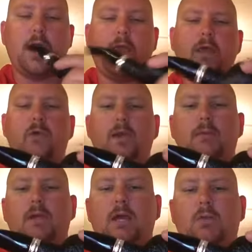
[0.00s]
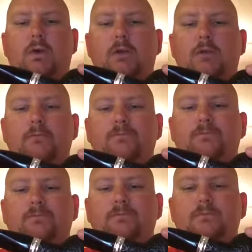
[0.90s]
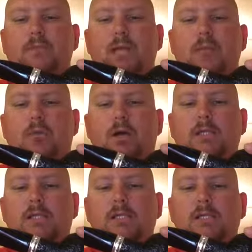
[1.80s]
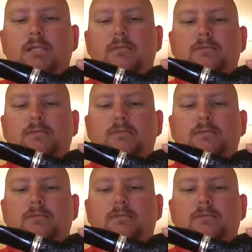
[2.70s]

you know and I'm kinda wondering I bought this